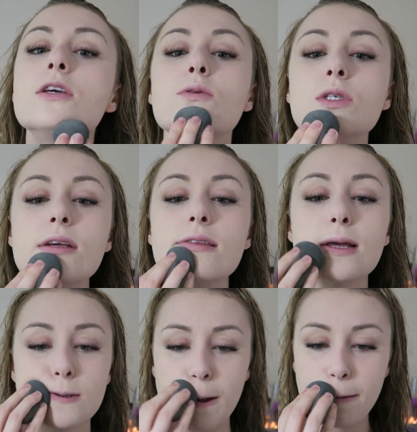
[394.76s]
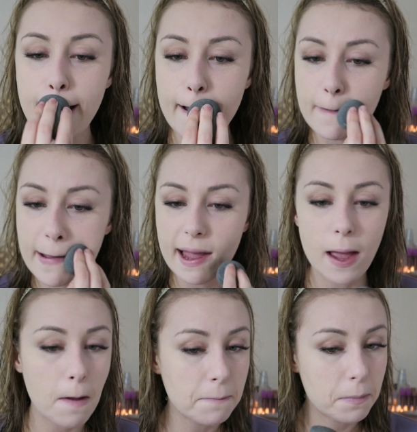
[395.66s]
using things like that will
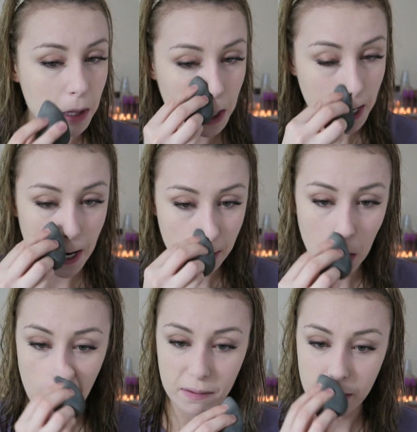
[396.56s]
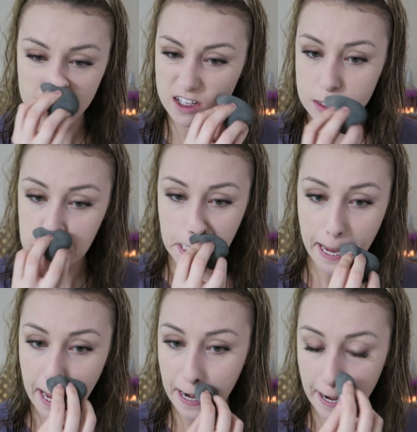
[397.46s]
help blend it further into the
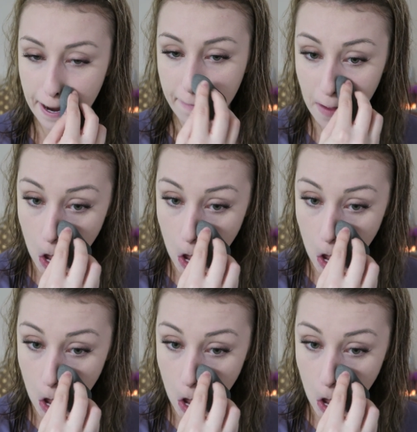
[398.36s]
skin.